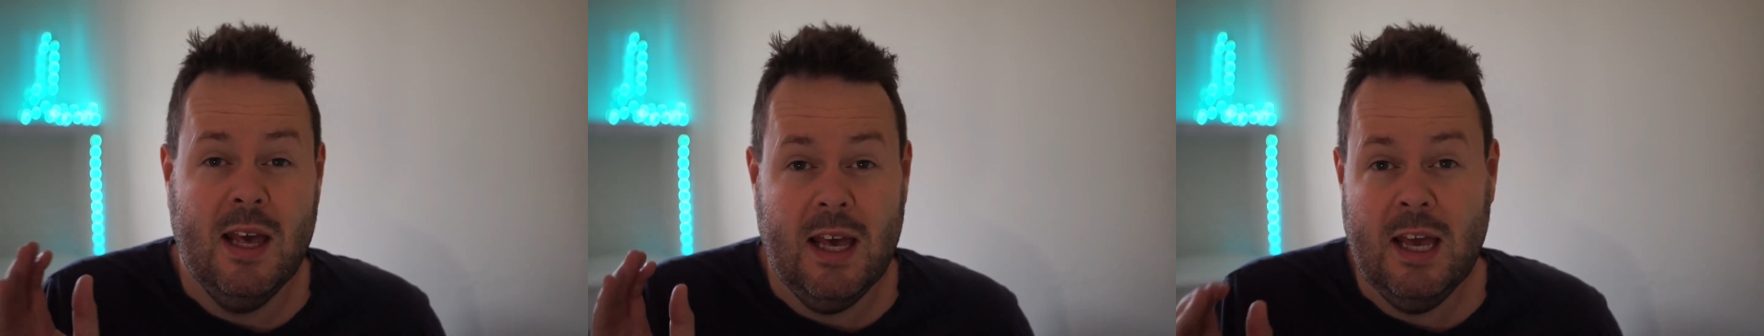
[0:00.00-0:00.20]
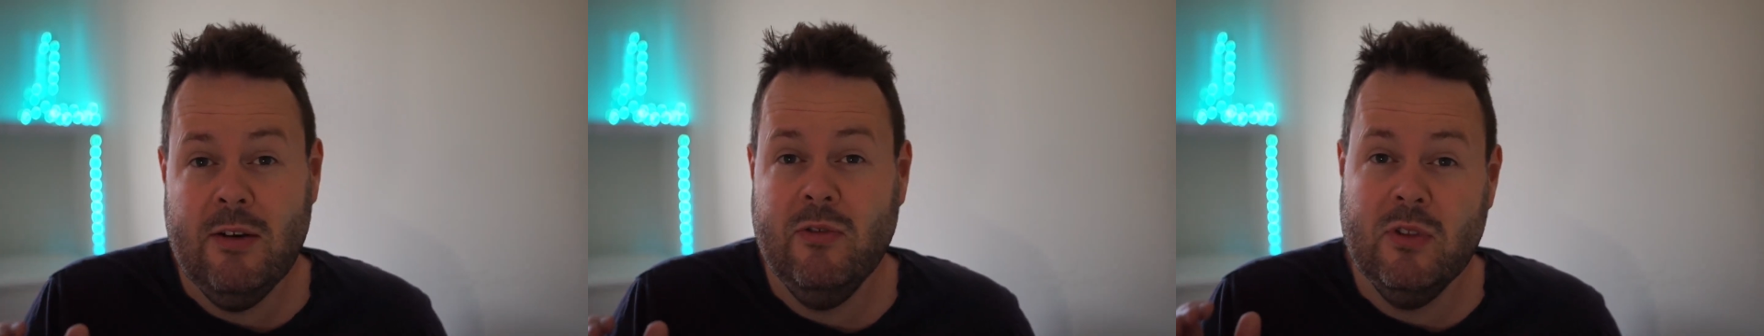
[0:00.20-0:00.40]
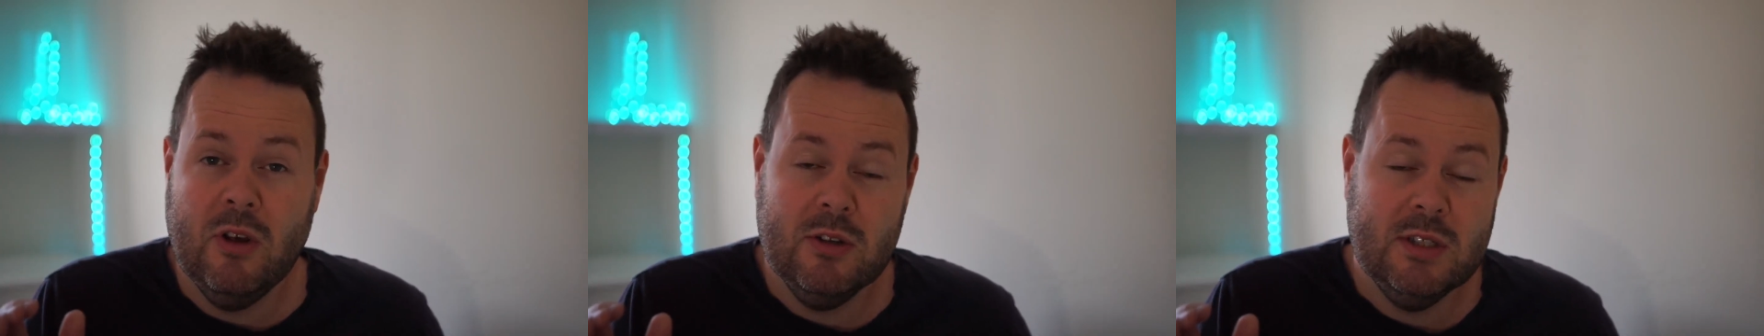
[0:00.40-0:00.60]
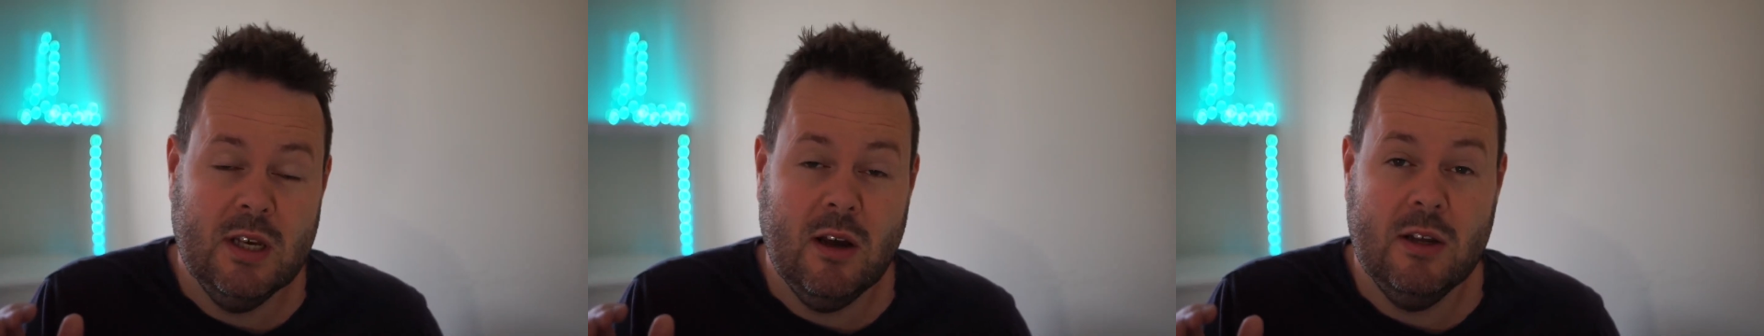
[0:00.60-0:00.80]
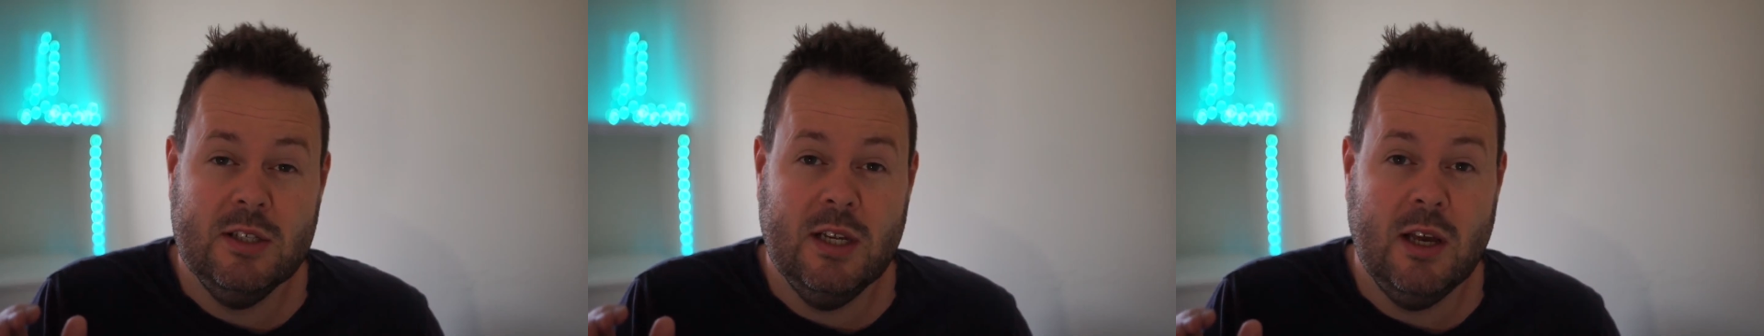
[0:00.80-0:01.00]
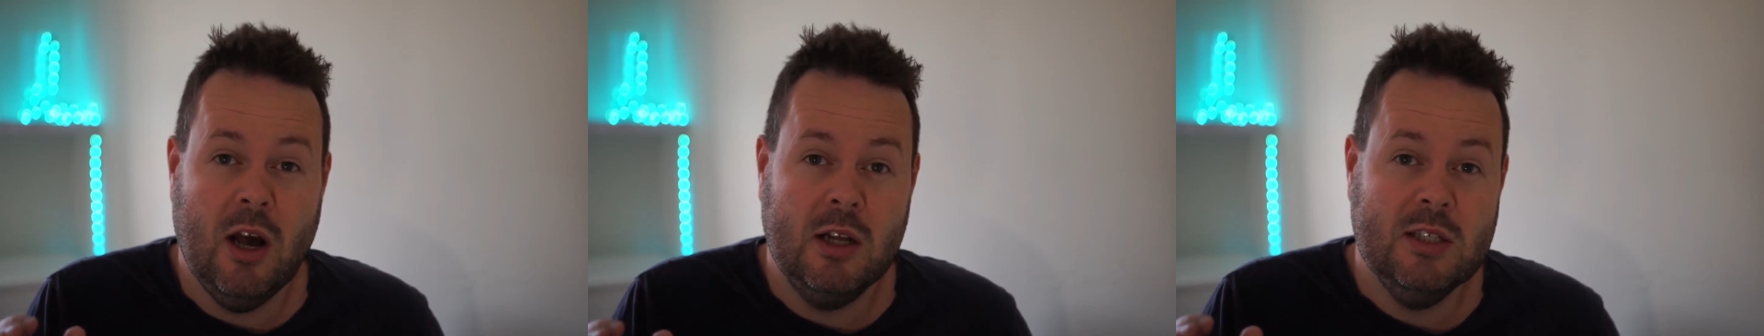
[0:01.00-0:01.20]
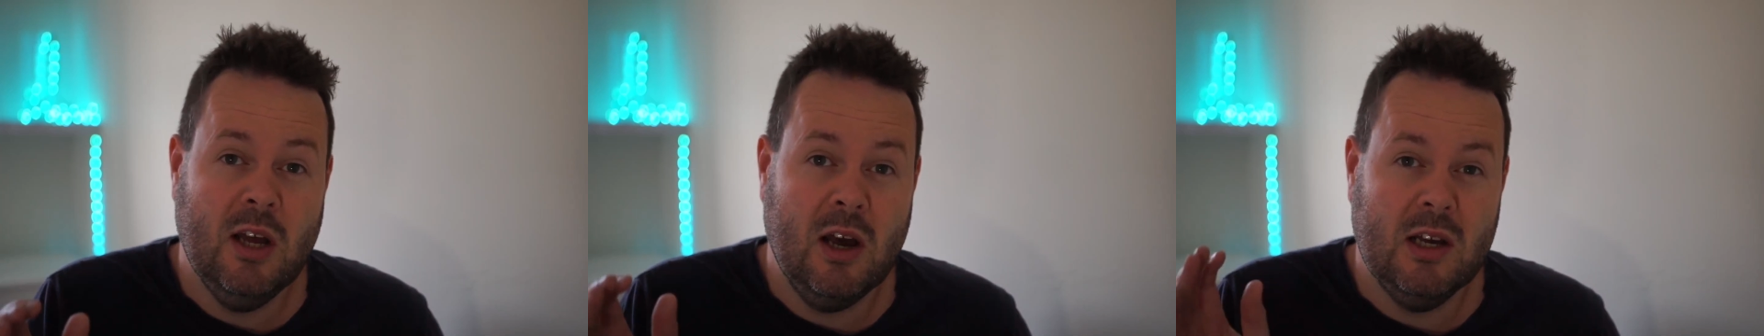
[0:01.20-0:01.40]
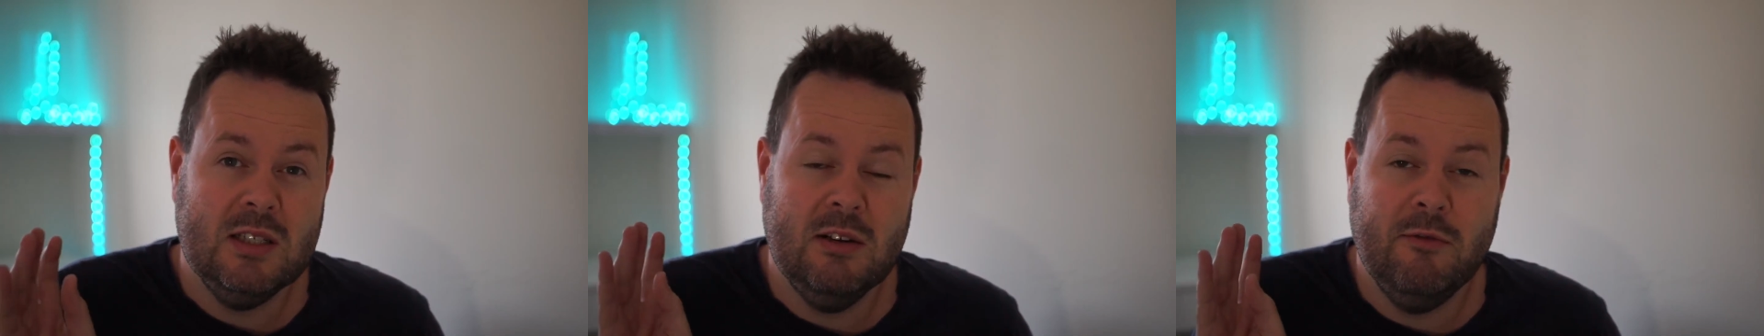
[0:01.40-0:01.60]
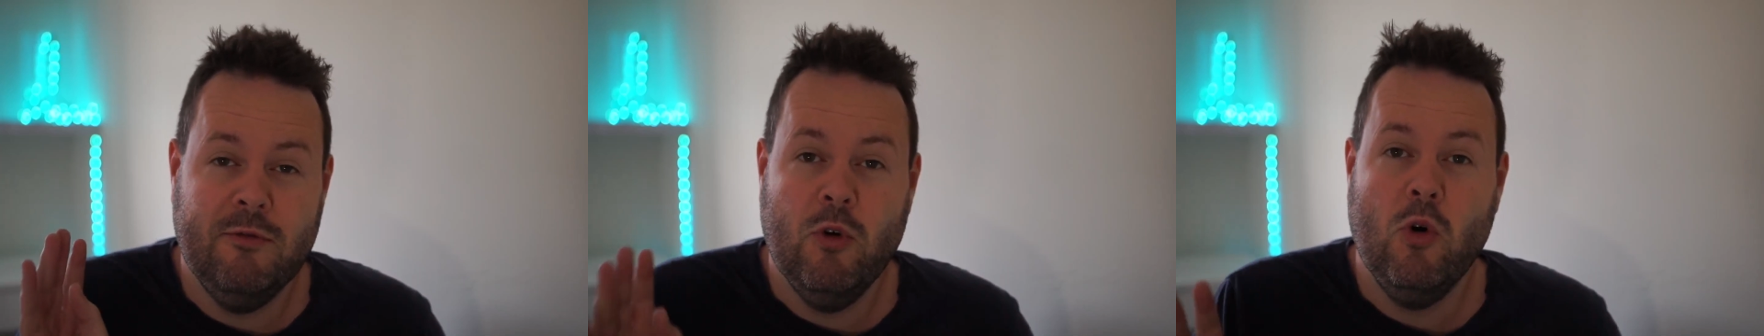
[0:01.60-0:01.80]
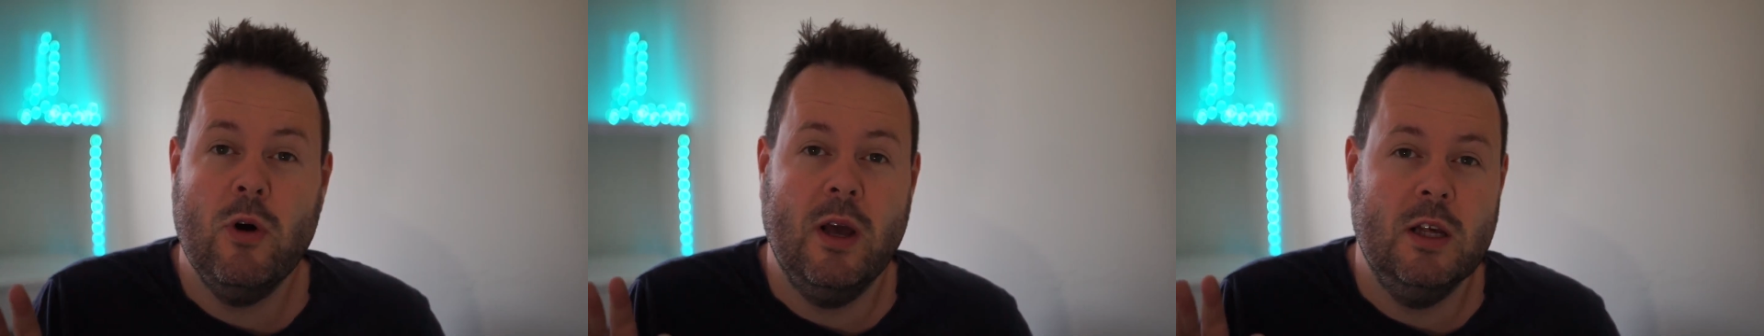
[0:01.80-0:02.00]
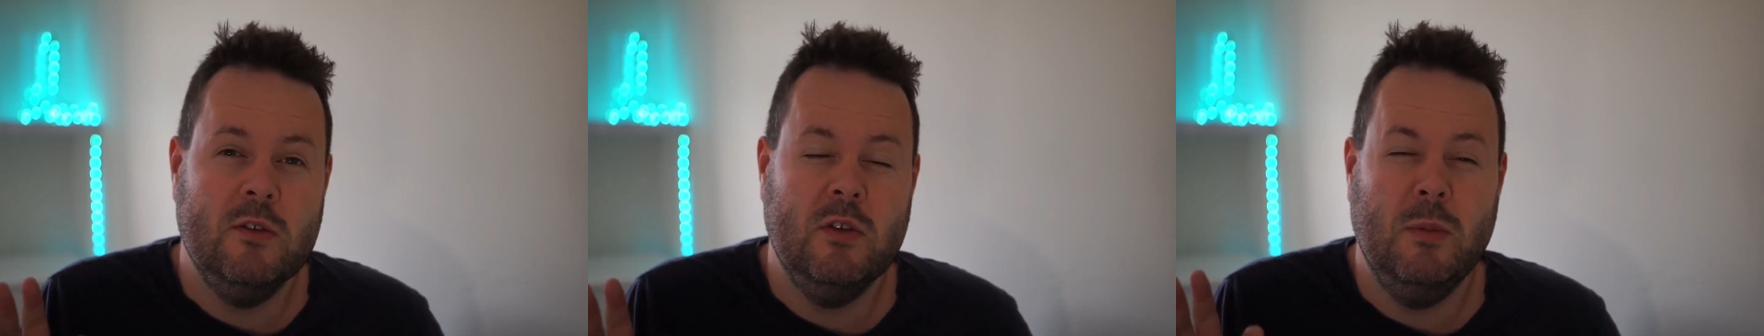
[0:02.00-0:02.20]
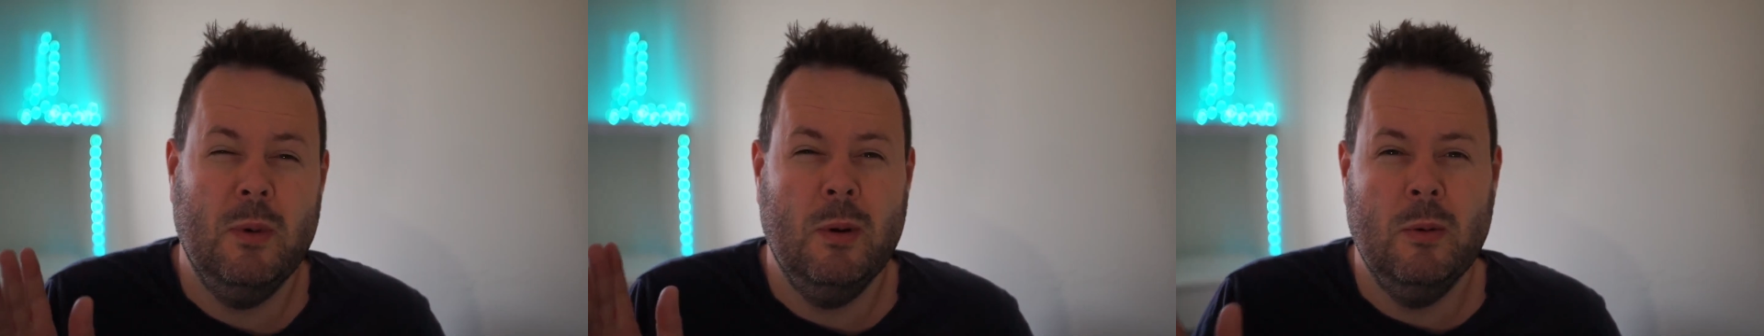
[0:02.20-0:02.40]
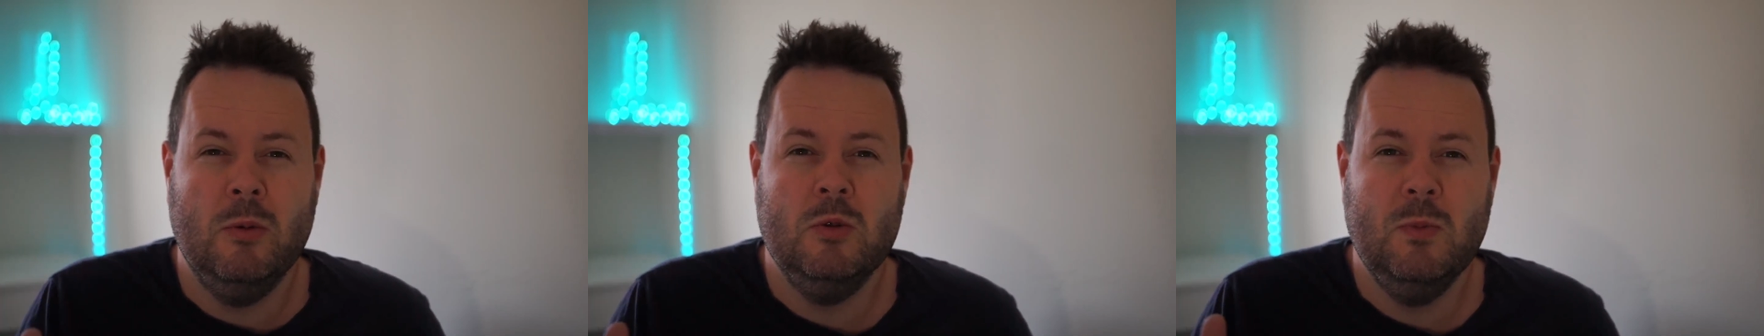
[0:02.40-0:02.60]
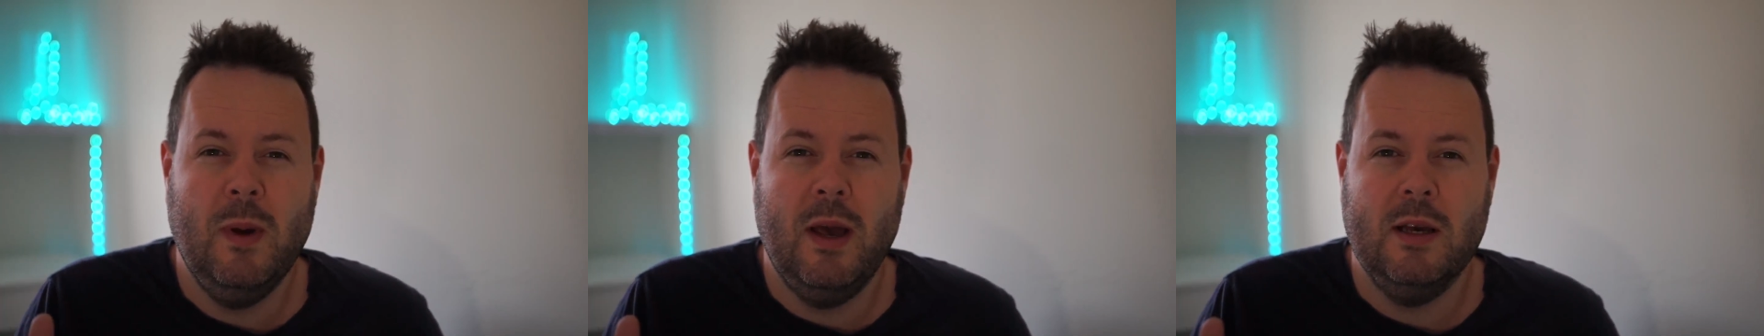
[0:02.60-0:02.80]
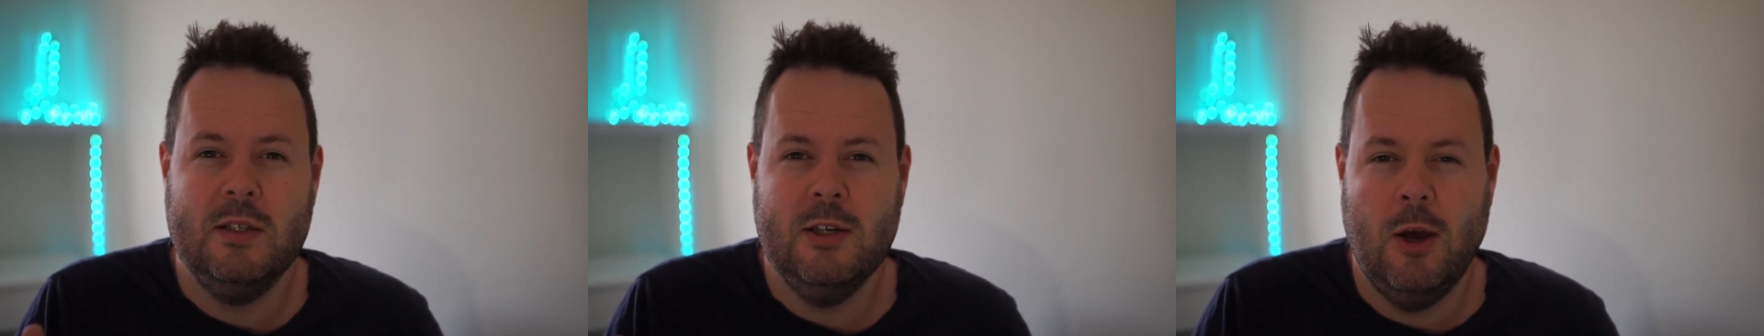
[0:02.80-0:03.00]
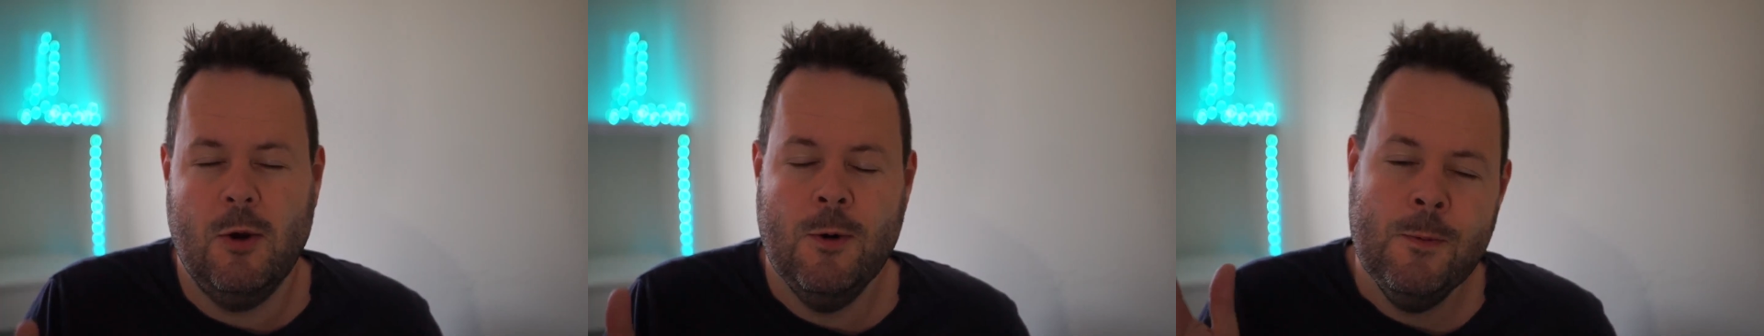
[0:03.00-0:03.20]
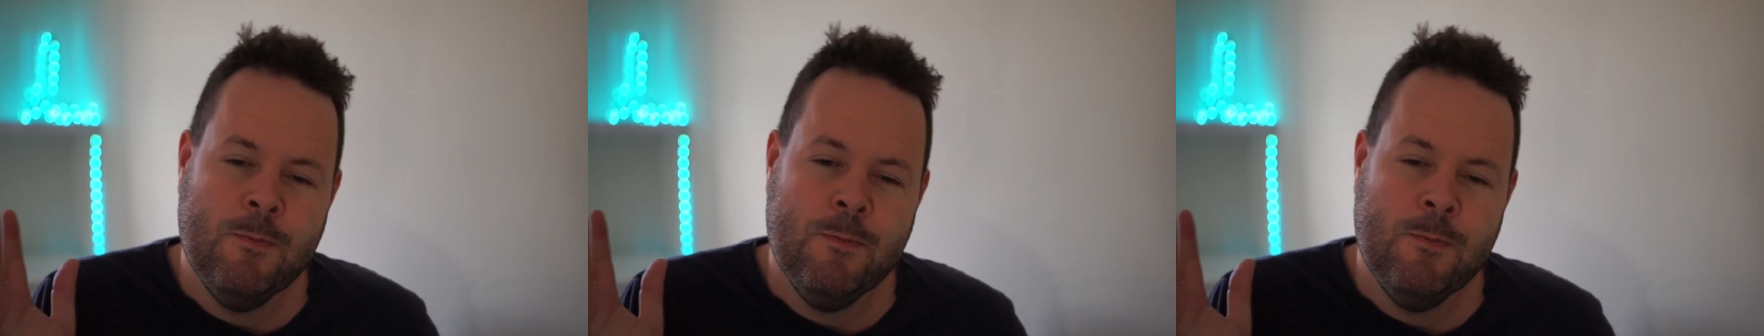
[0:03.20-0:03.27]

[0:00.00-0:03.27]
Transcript: even though CRG are targeting 4 GB for the minimum spec. So